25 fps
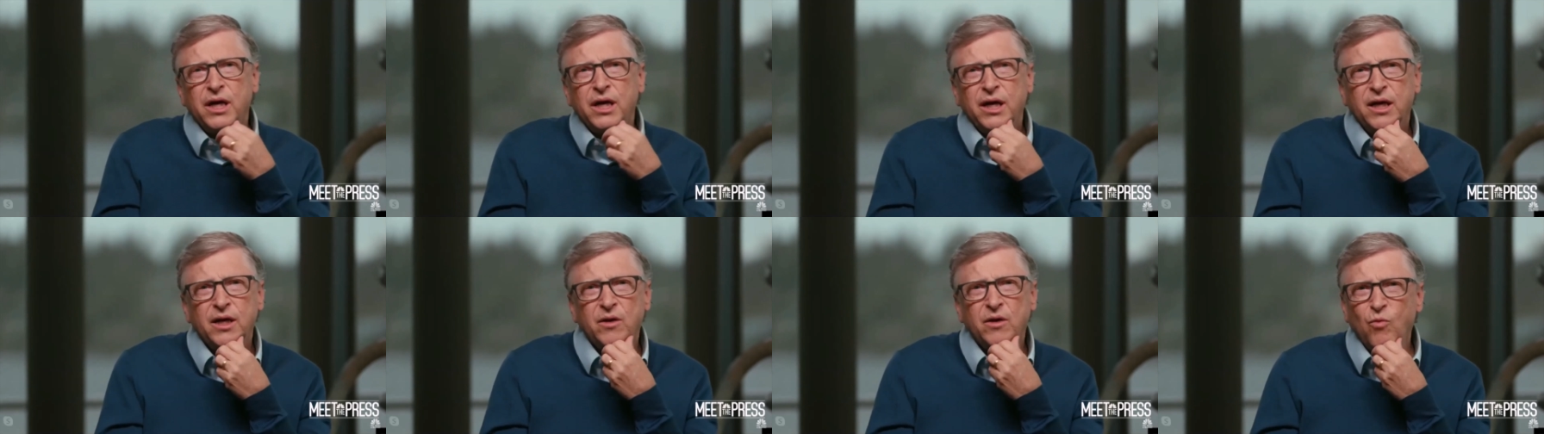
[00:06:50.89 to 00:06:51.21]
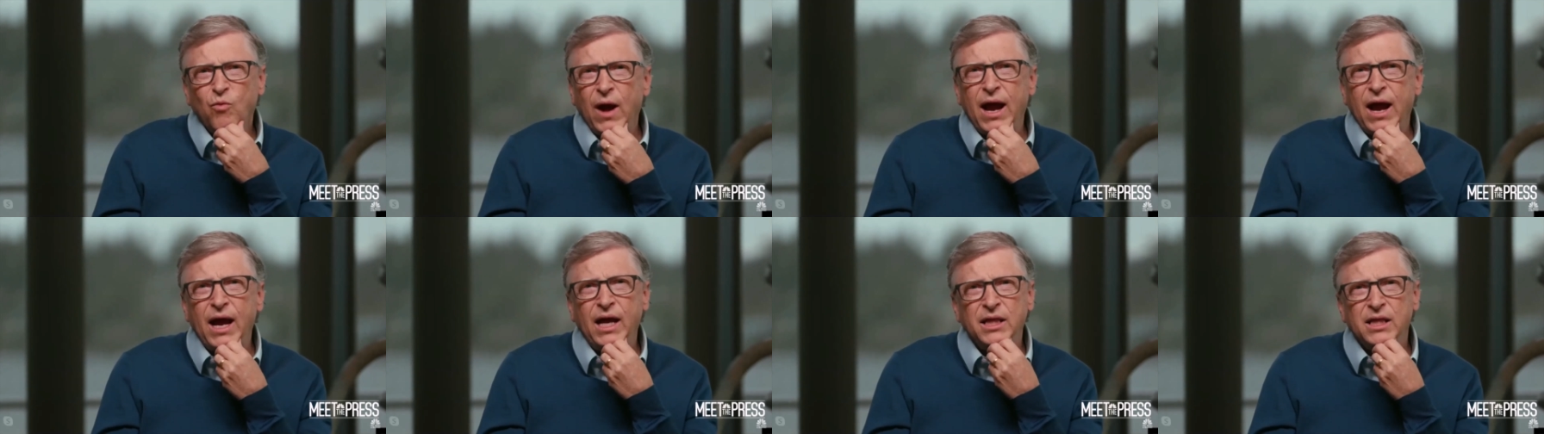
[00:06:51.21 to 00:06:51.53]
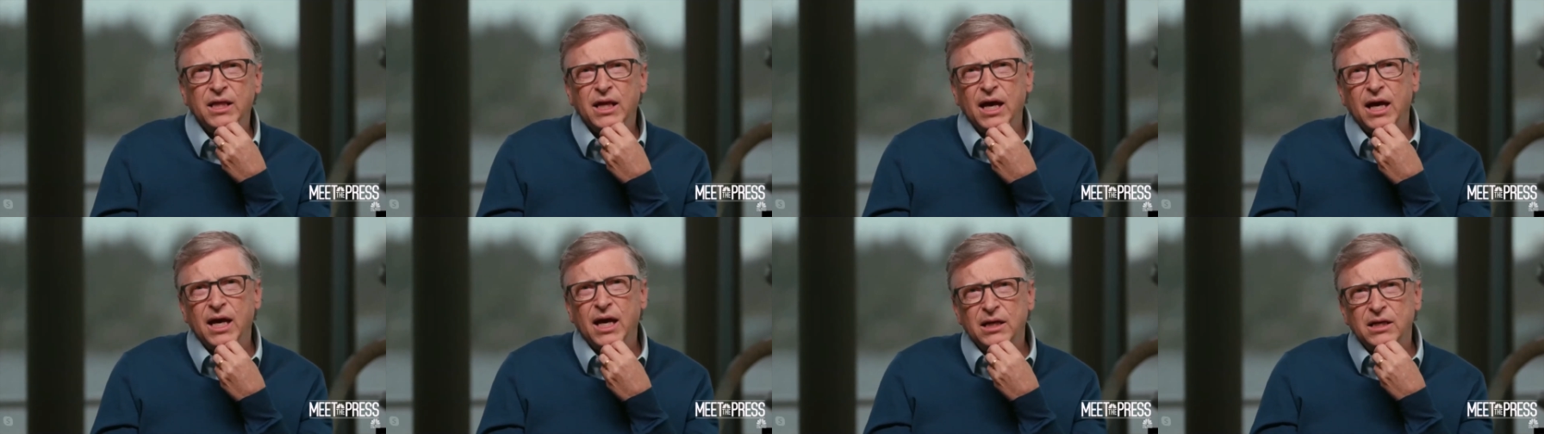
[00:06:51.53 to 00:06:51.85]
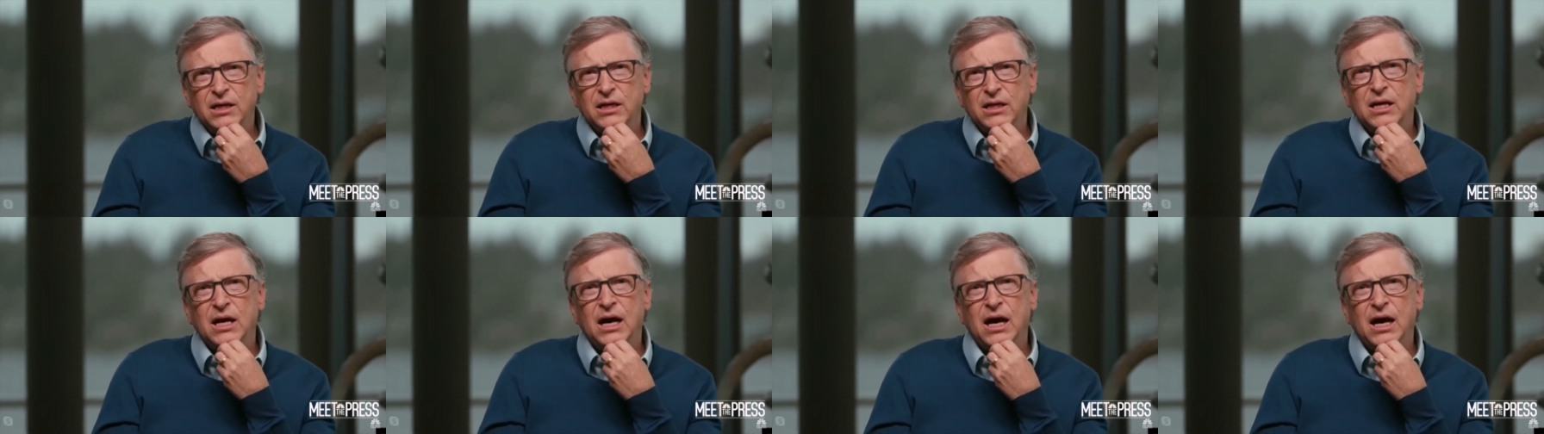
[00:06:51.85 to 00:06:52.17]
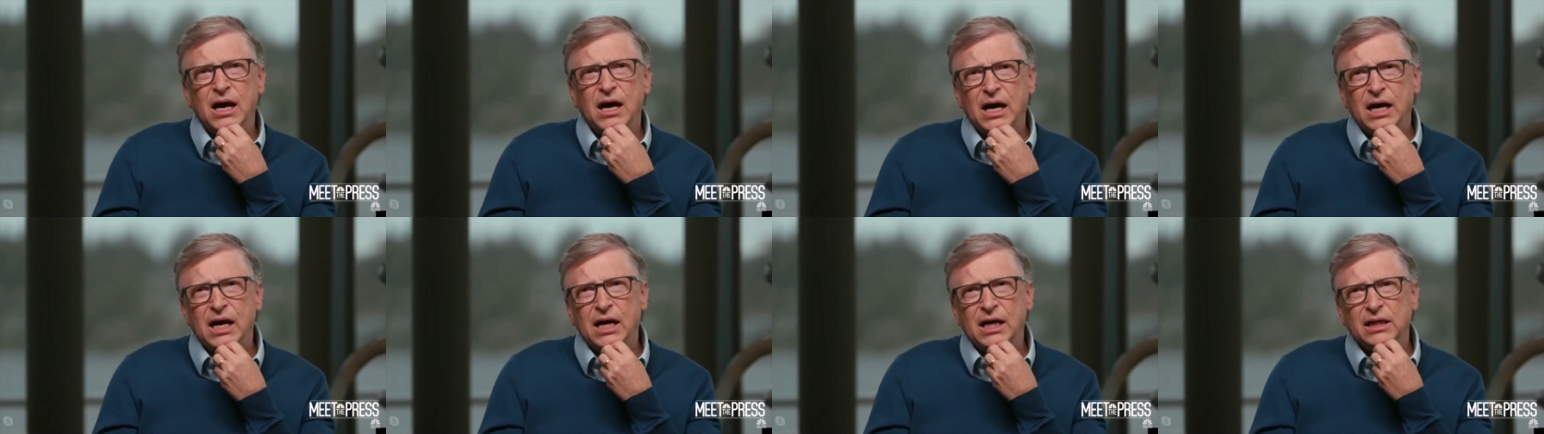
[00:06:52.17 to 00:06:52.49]
in a way that
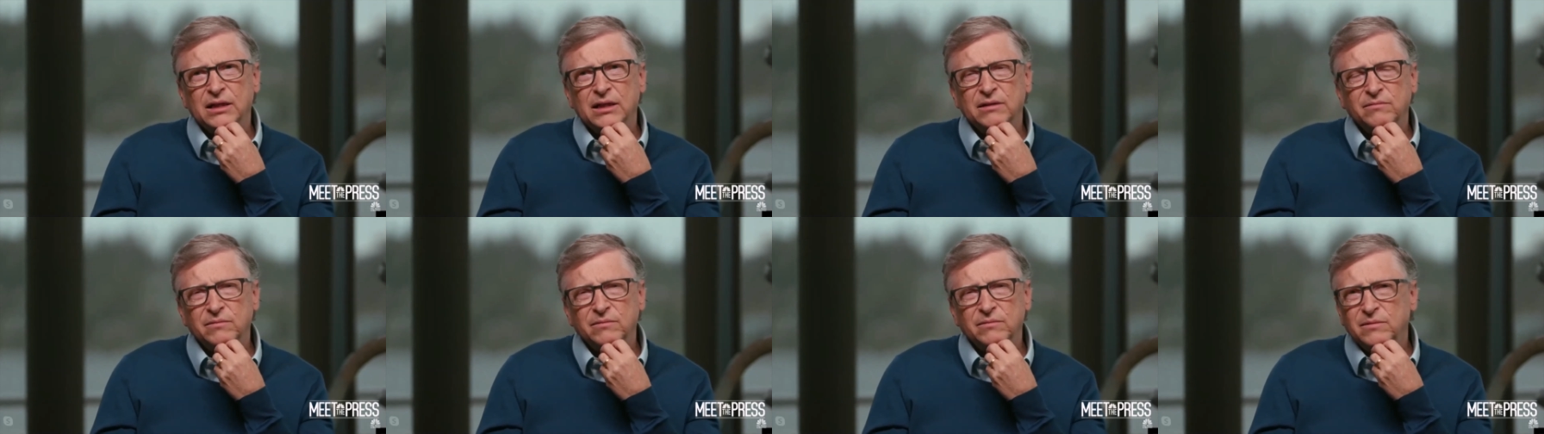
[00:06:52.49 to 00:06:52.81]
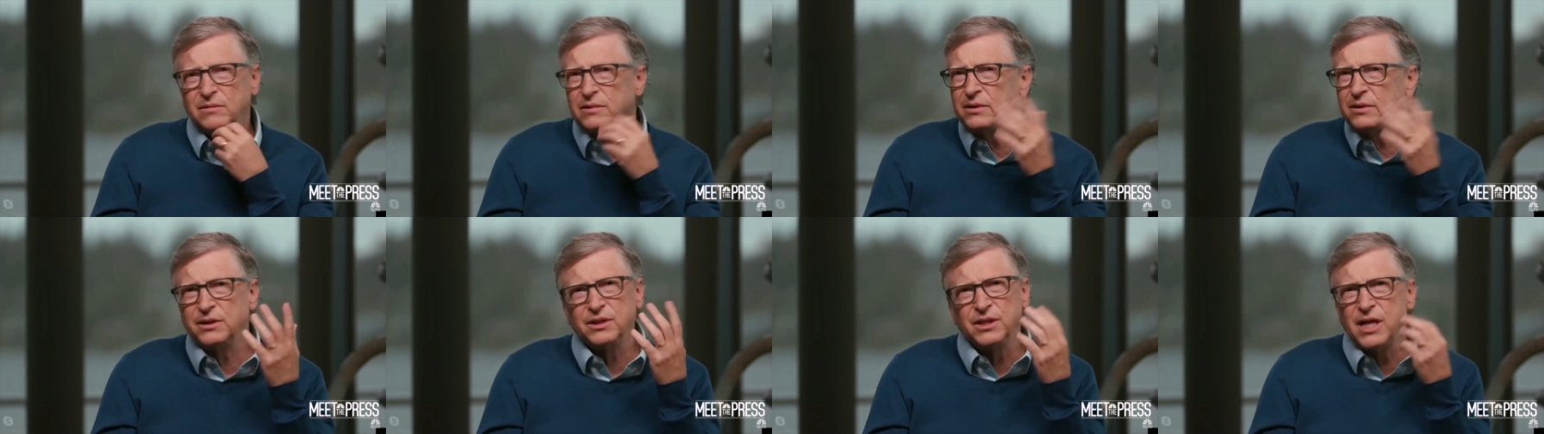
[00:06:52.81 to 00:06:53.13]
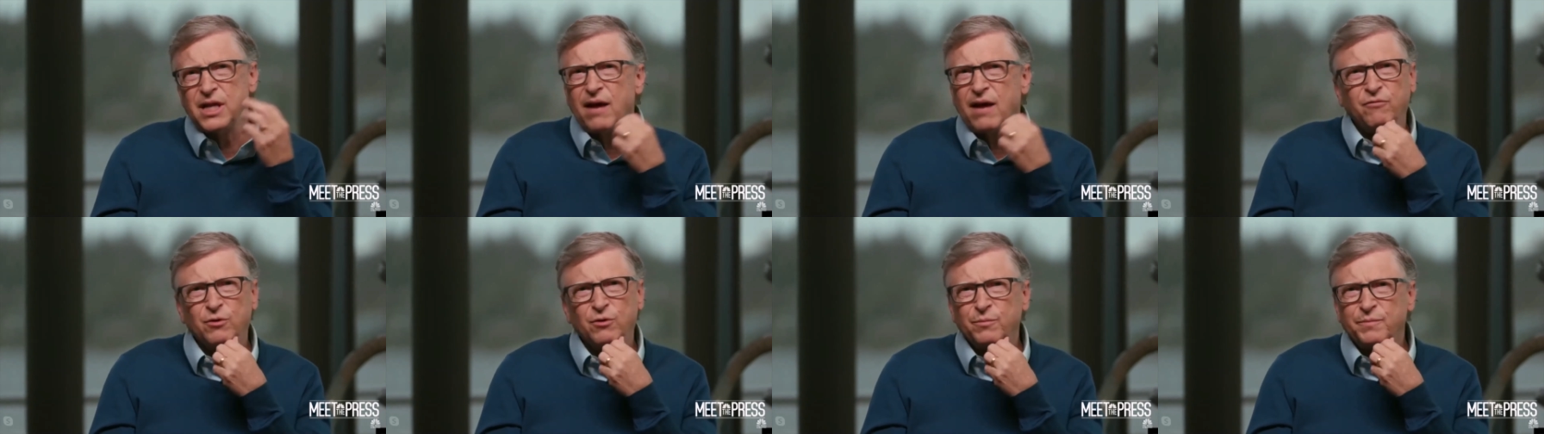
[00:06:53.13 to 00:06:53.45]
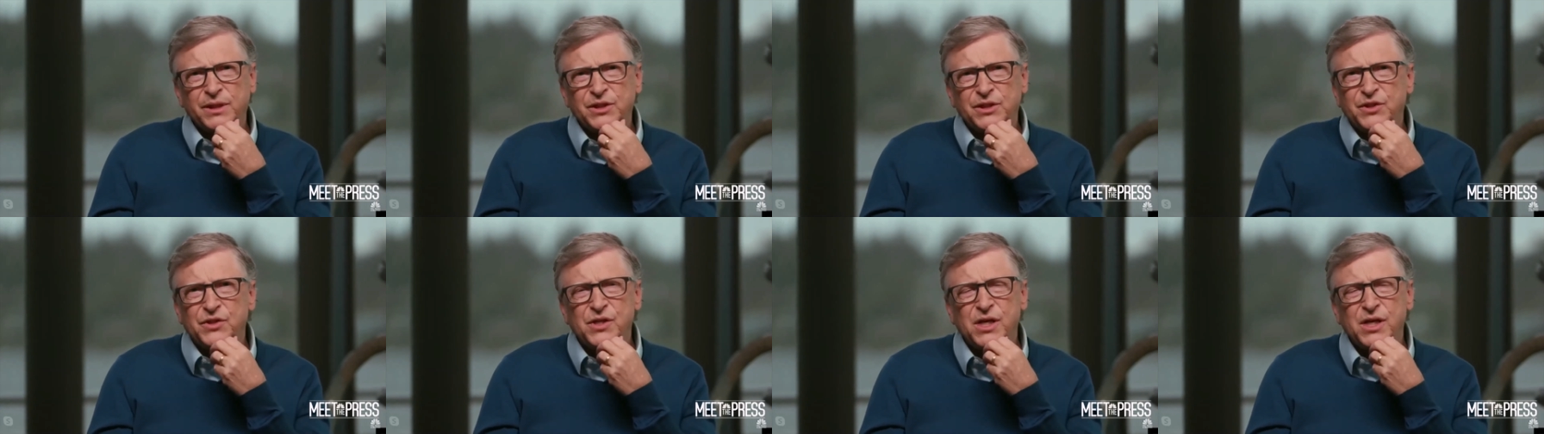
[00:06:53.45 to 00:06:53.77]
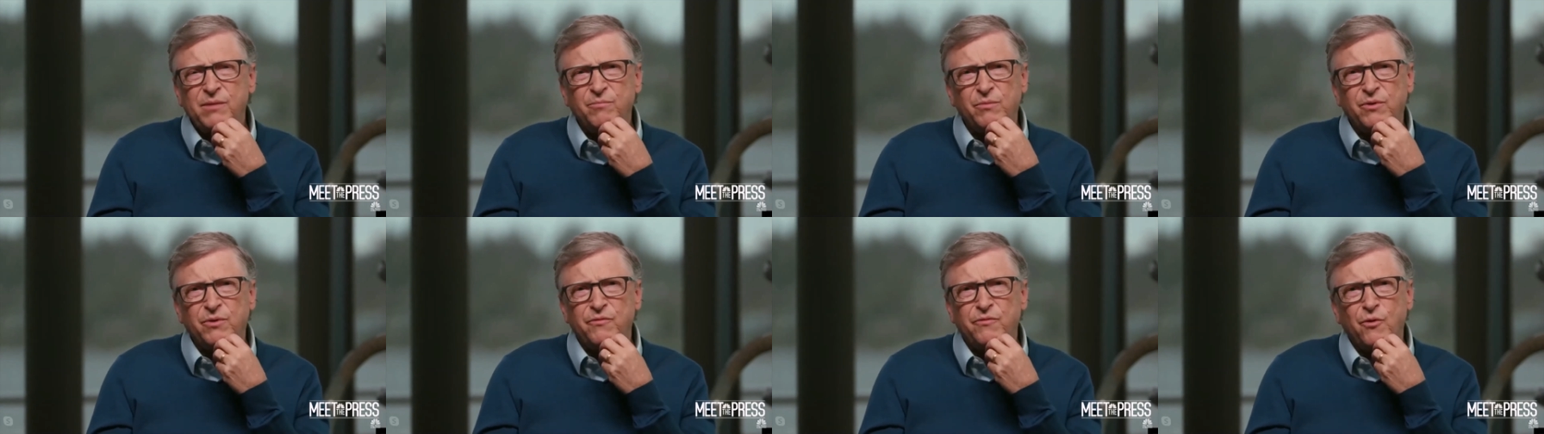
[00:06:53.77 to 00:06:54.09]
uh, it's never been
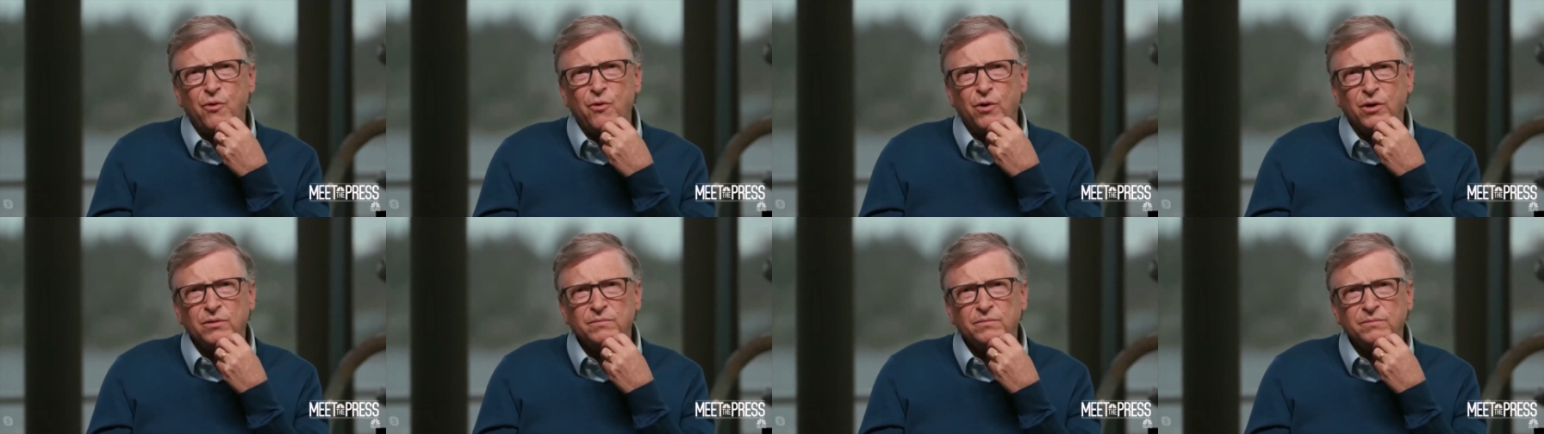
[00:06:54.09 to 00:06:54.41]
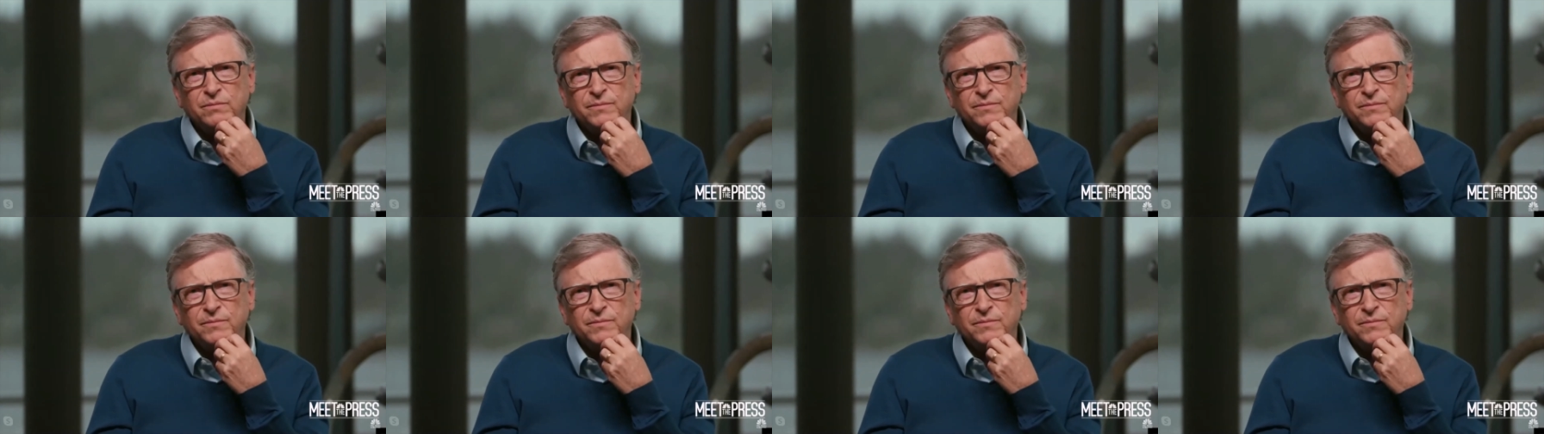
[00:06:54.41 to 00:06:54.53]
seen before.